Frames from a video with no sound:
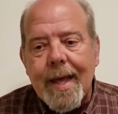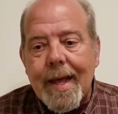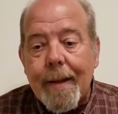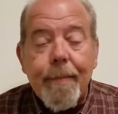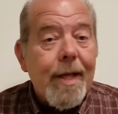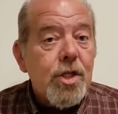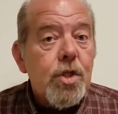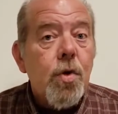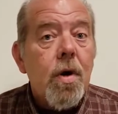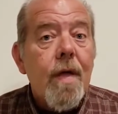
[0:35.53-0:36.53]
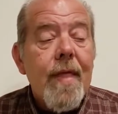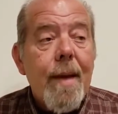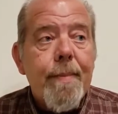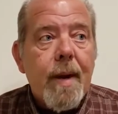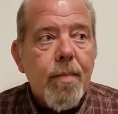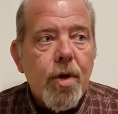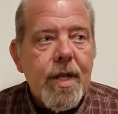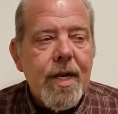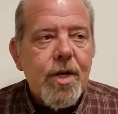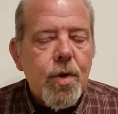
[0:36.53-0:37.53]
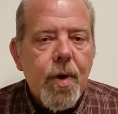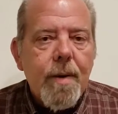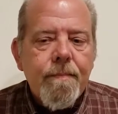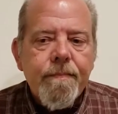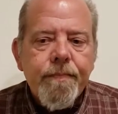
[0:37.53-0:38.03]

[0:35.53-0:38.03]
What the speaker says: I'm not sure on that, but I'm looking into it.